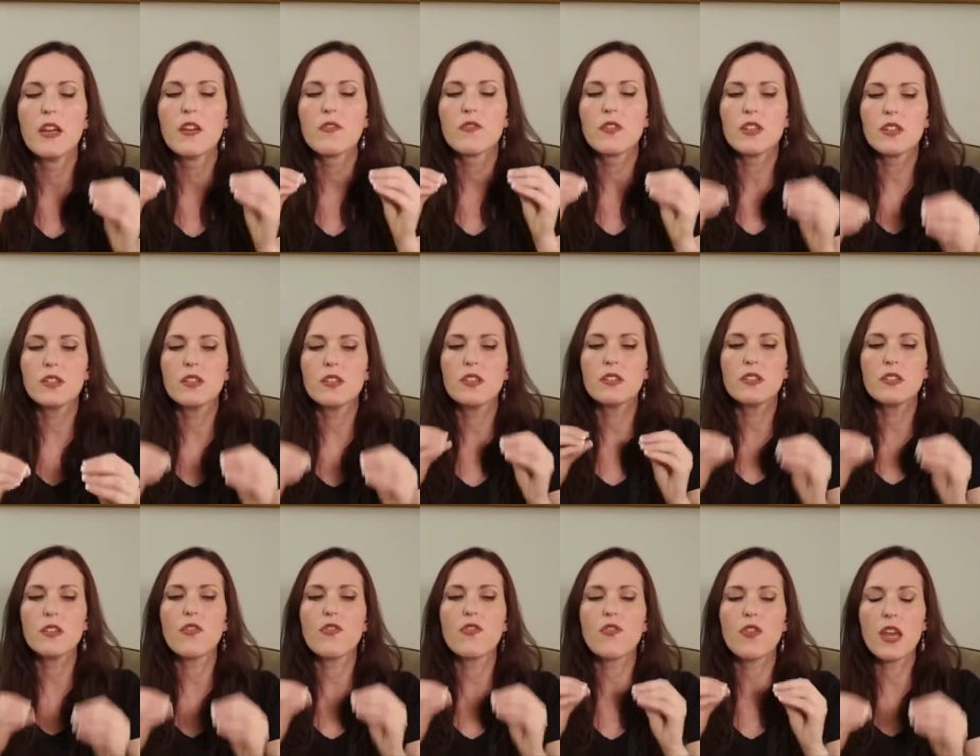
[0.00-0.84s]
This is
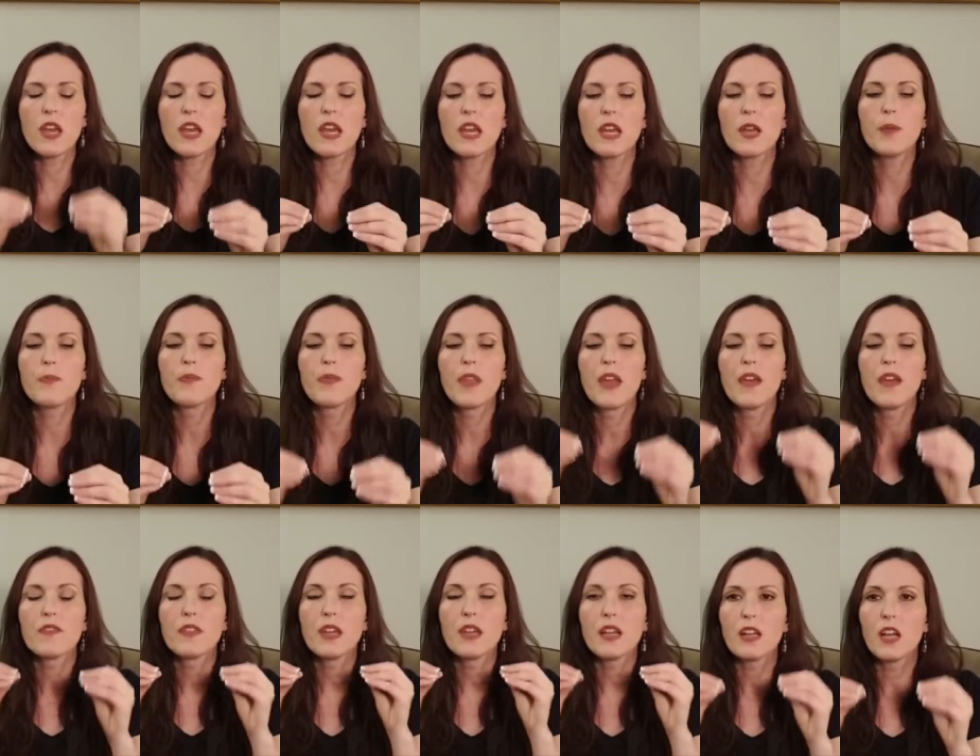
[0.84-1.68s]
a thing
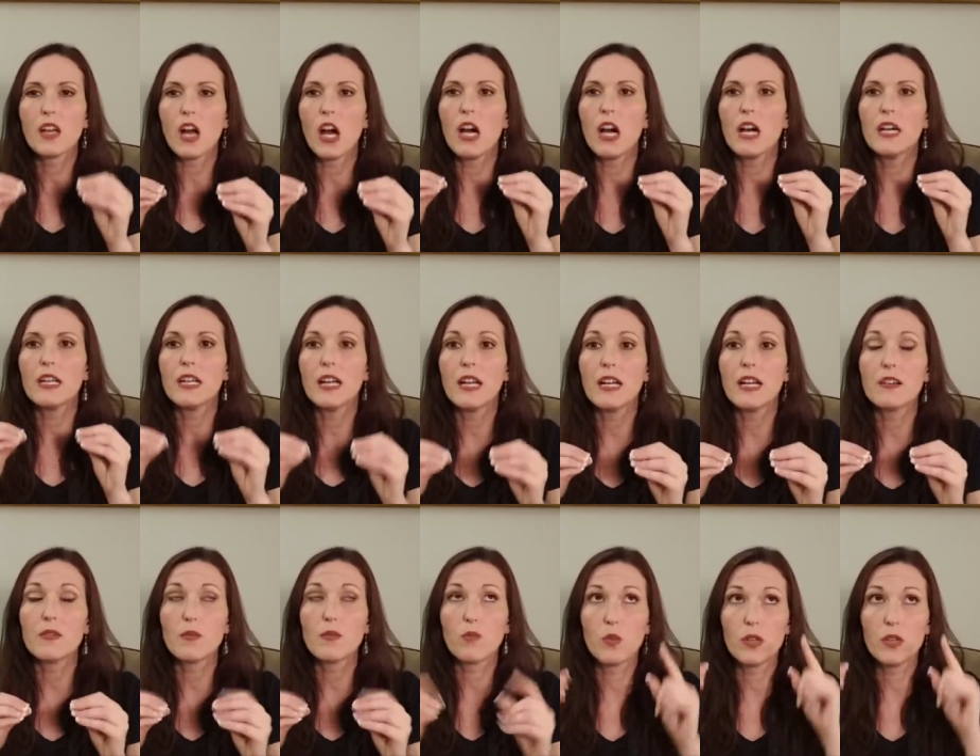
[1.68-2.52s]
that God,
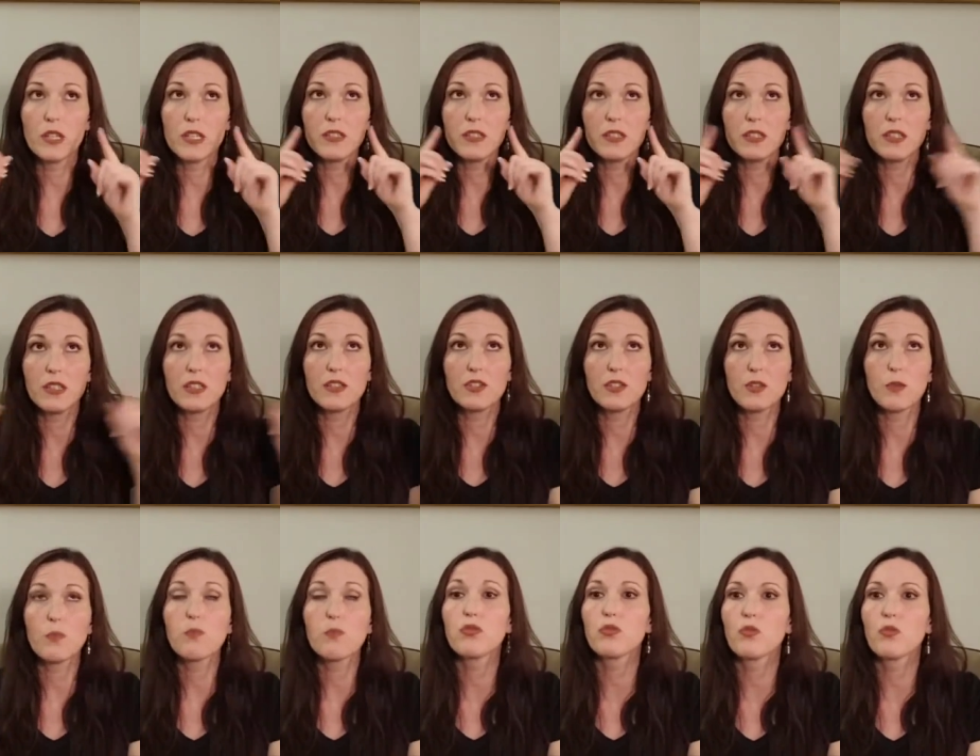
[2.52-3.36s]
when He says
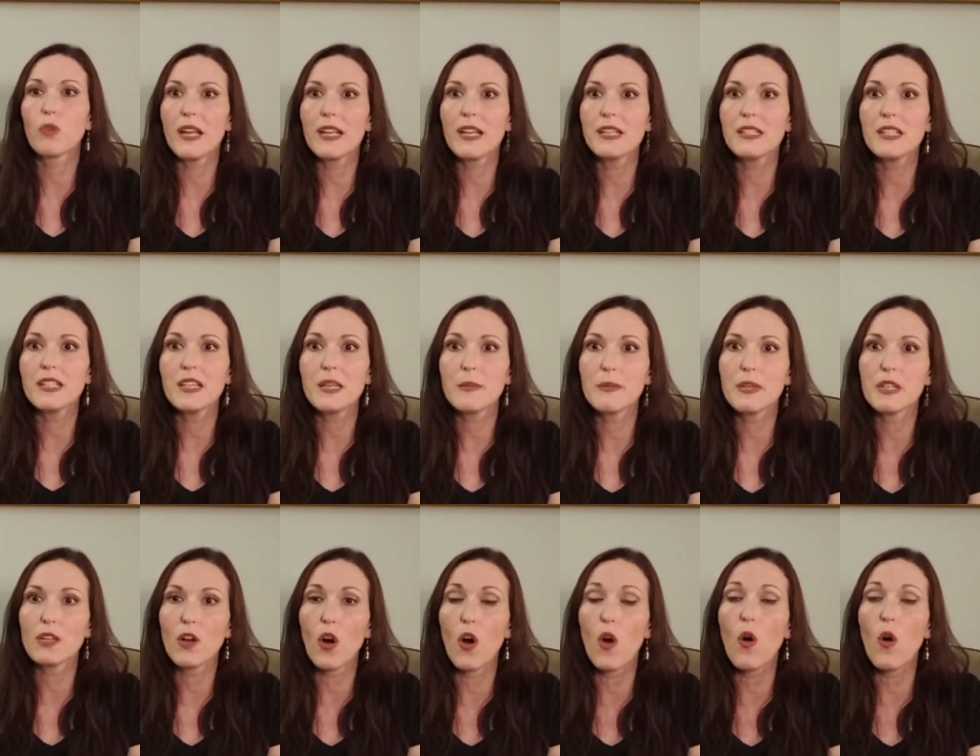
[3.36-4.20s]
praise Him
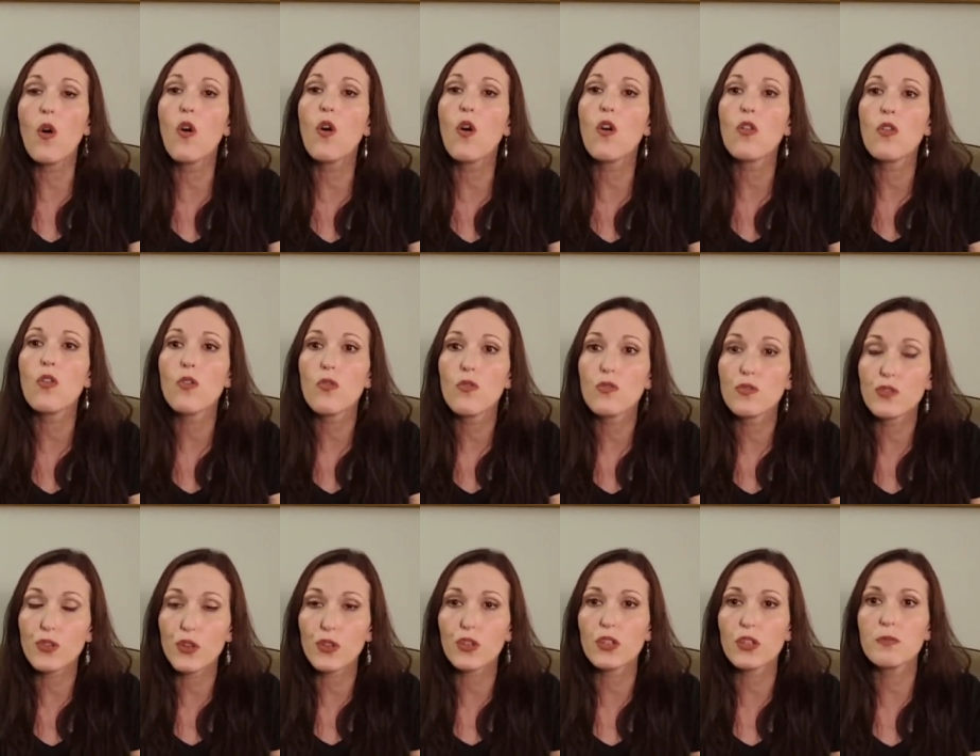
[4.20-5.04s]
in all
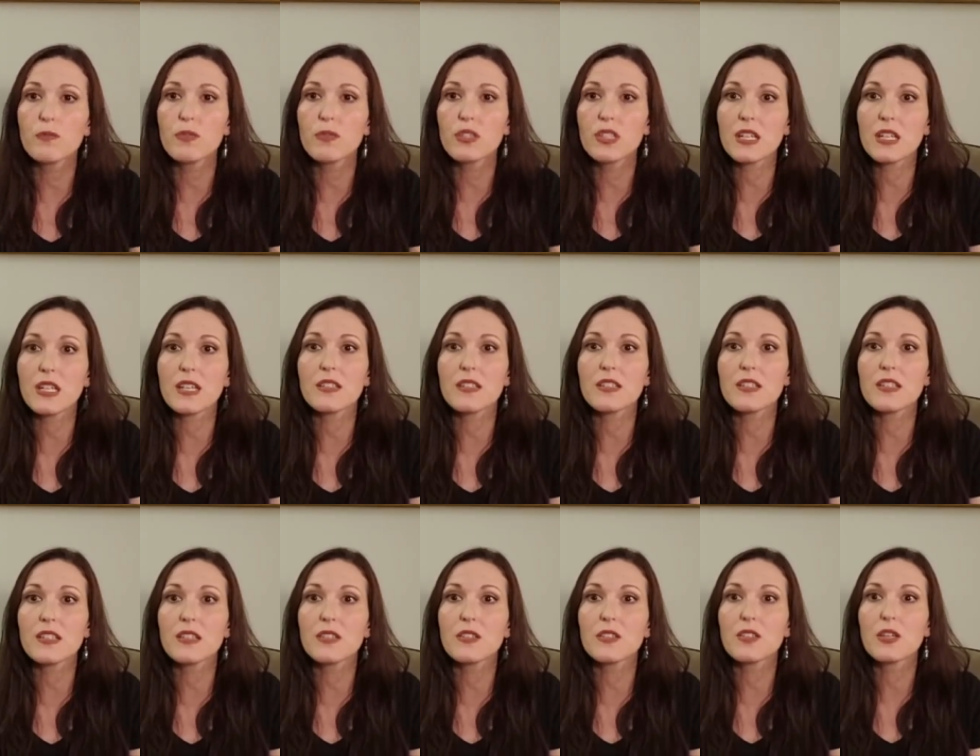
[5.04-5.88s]

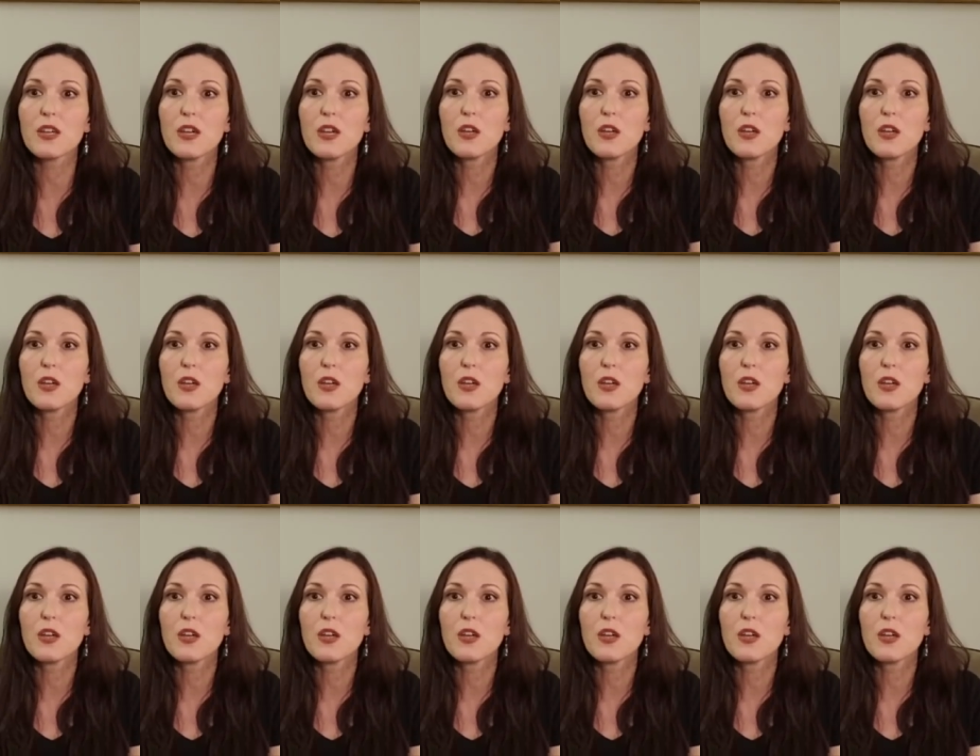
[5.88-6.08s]
circumstances,